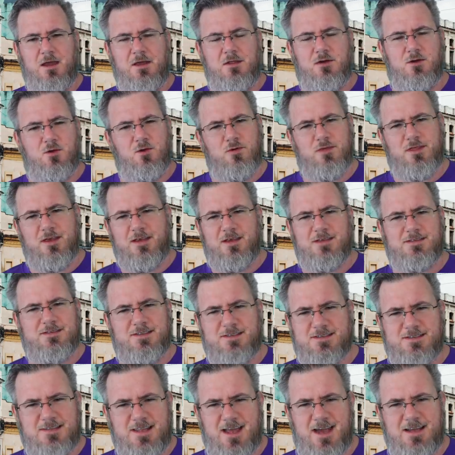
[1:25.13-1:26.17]
And the cool thing is
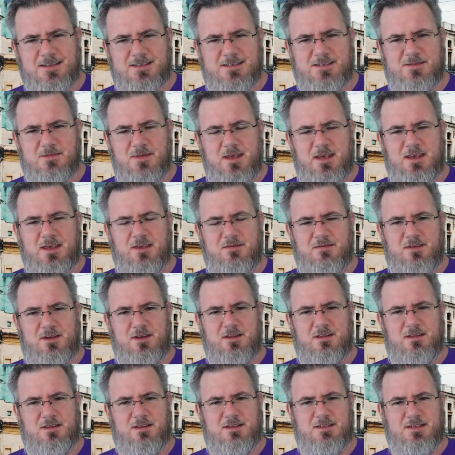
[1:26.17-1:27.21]
it's not just me giving
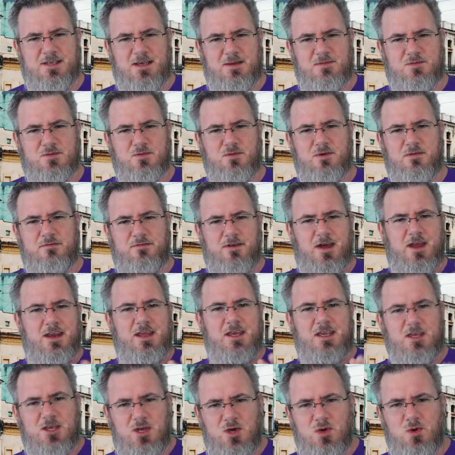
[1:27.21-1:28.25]
you the tips. We're
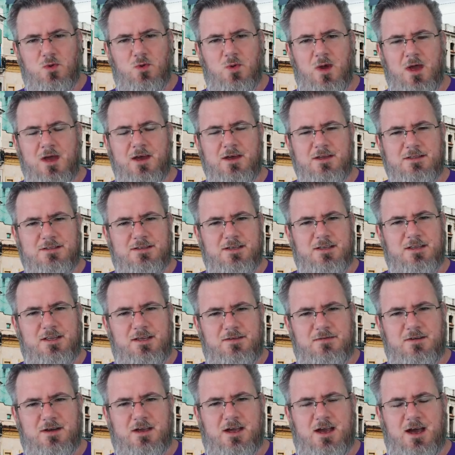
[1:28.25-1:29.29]
inviting you to
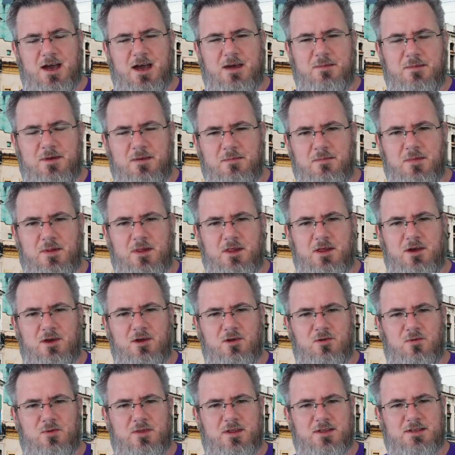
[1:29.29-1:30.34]
leave a comment
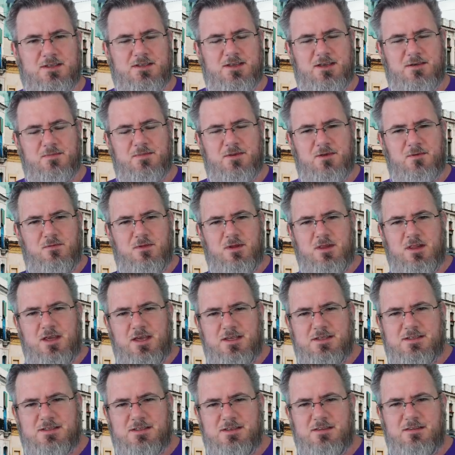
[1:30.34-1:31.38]
below with a tip that
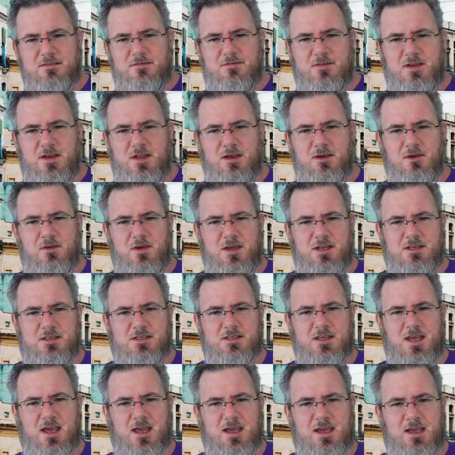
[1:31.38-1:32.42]
relates to the video each
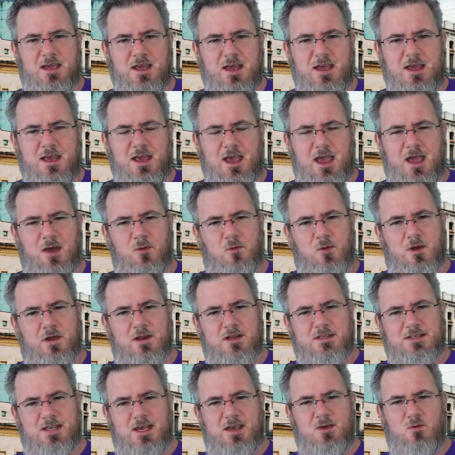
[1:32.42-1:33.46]
day and we're
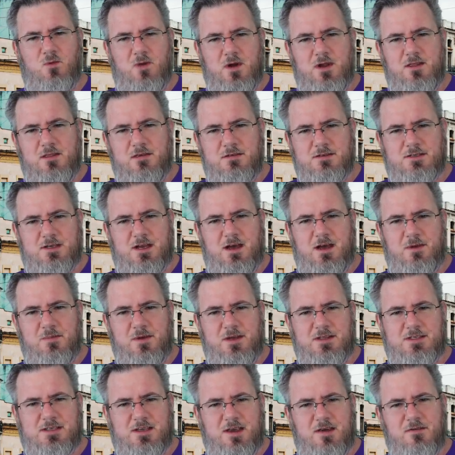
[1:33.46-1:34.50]
going to take one of those
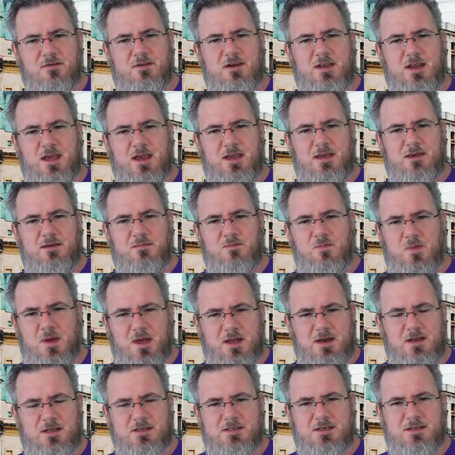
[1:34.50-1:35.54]
comments every day and
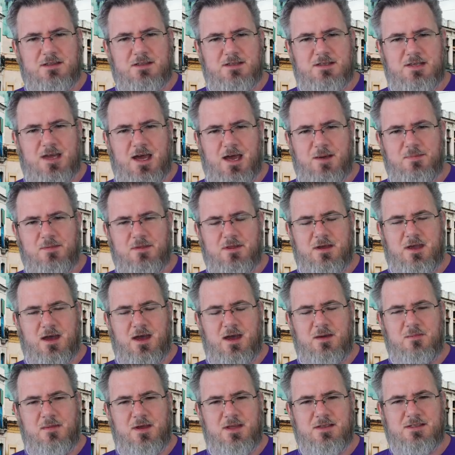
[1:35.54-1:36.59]
pin it to the top of the
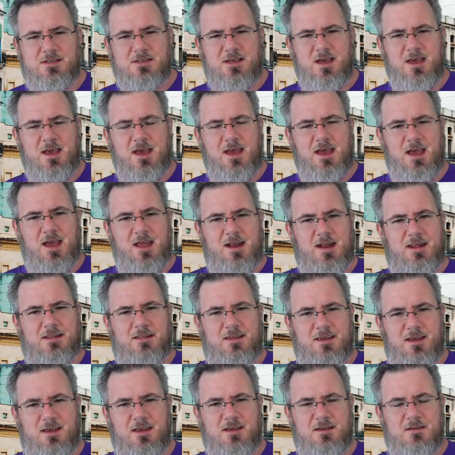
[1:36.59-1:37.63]
comments. And at
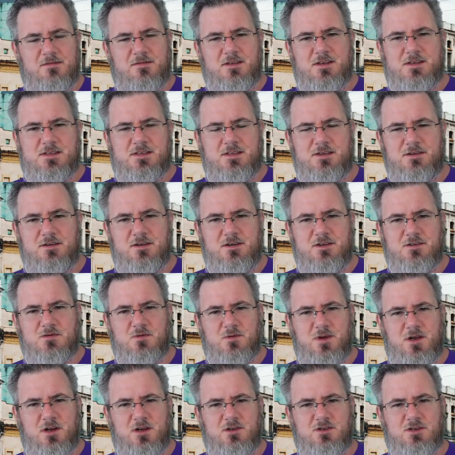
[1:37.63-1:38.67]
the end of this series,
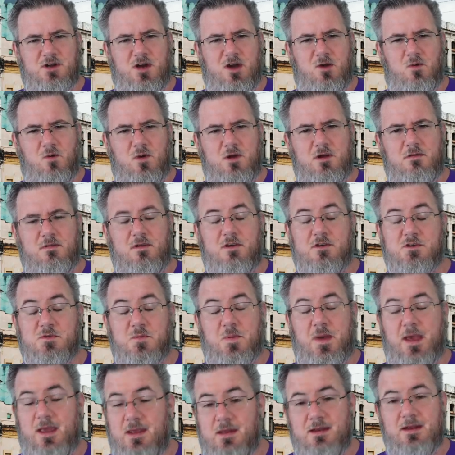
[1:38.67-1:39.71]
we're going to draw one of those
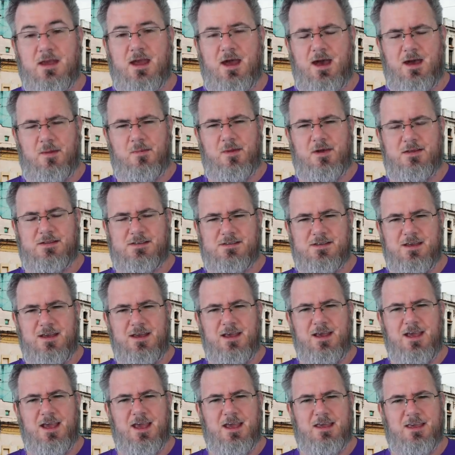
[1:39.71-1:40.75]
pinned comments
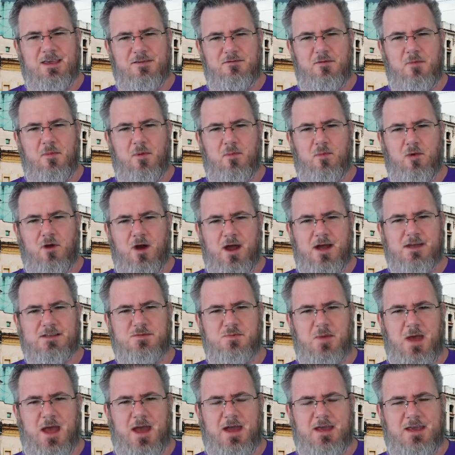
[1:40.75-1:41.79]
and give them a prize
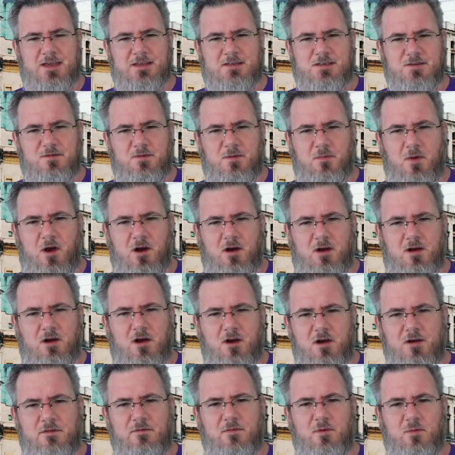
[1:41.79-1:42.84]
package from our
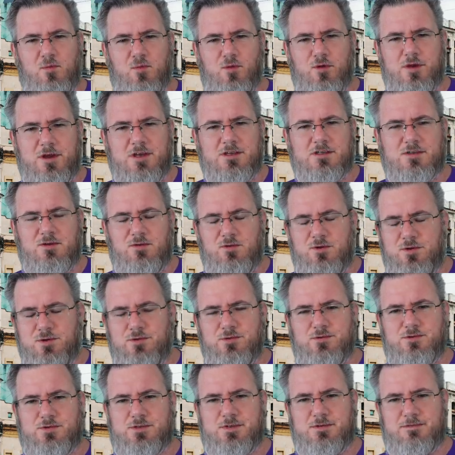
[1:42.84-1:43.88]
Carnival Breeze
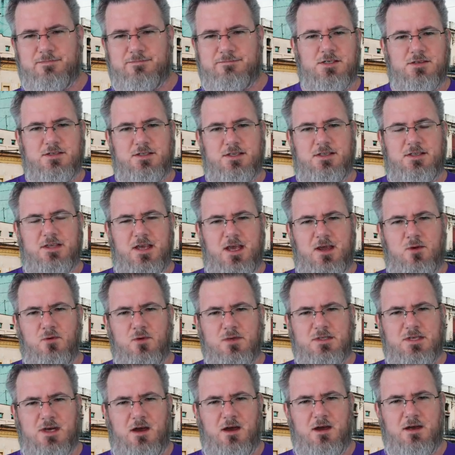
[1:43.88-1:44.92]
cruise. So today
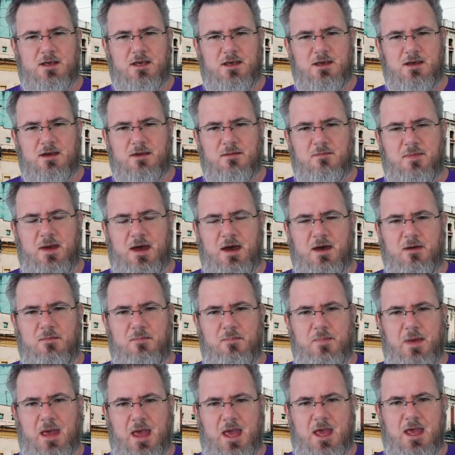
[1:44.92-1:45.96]
we're talking
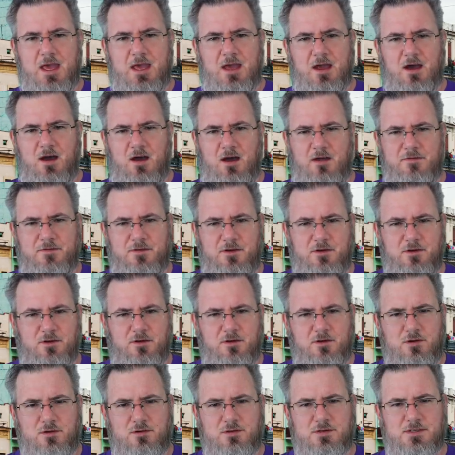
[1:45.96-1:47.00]
about paying off your
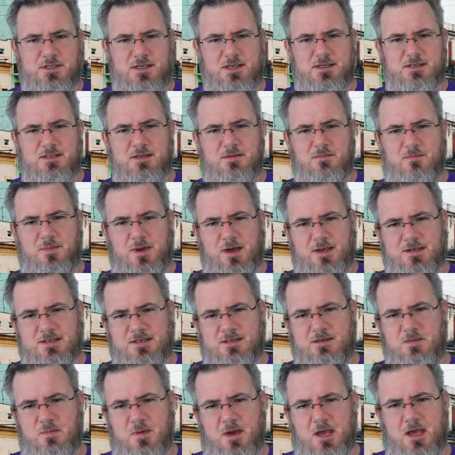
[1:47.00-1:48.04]
cruise. Is it
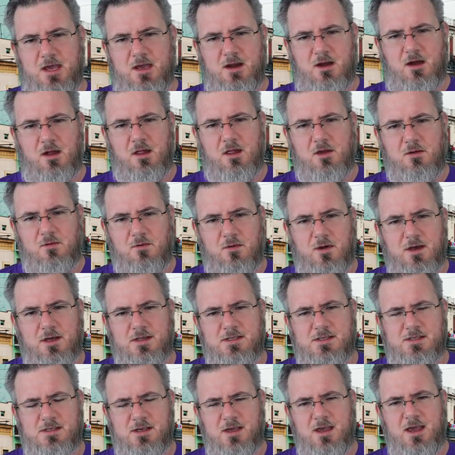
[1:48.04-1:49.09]
best to pay it all at
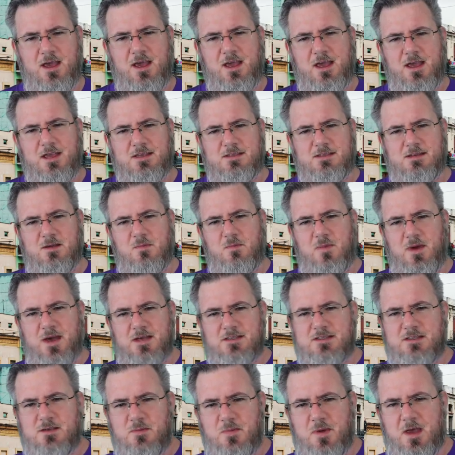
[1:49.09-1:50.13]
once? Is it
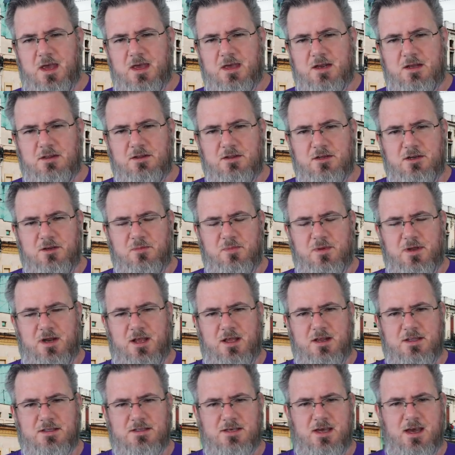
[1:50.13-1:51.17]
best to pay it a little bit
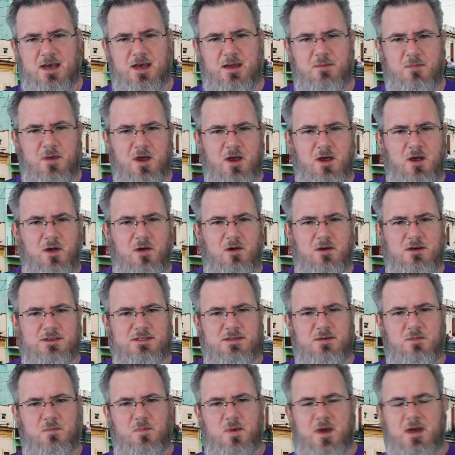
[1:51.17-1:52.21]
at a time? Or is
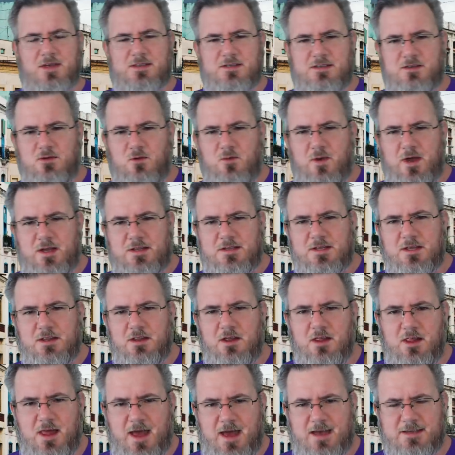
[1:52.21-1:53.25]
it best to wait till the
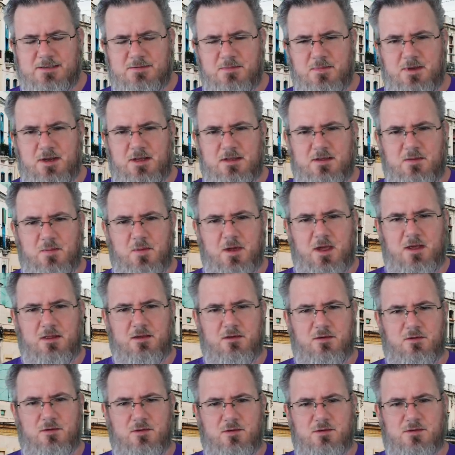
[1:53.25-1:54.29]
last minute to pay the
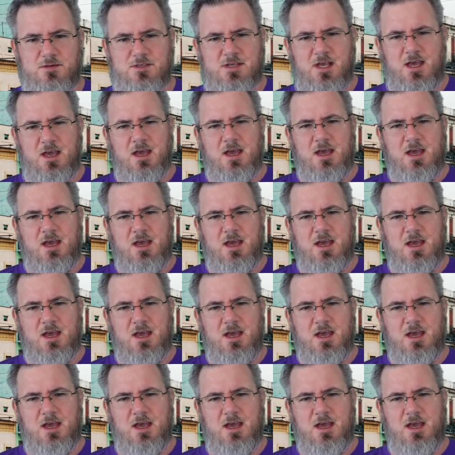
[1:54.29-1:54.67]
cruise?